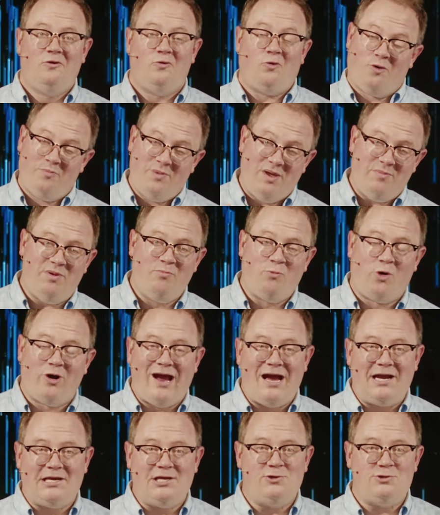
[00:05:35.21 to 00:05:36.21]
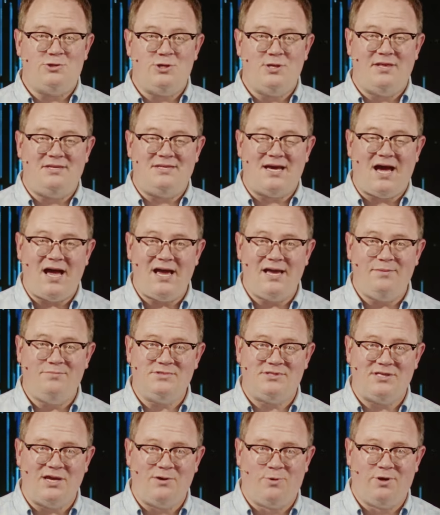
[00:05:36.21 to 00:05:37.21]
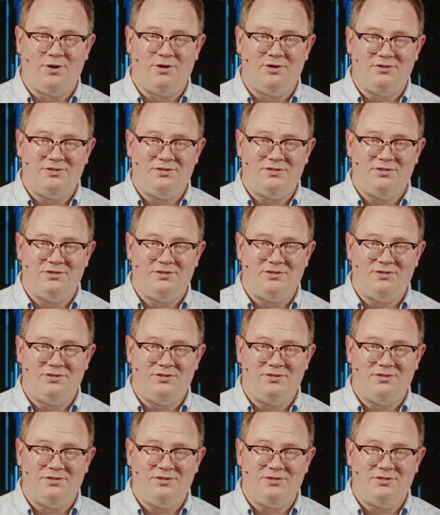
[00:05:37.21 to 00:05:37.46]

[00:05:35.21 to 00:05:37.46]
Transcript: or maybe more accurate to the times, they were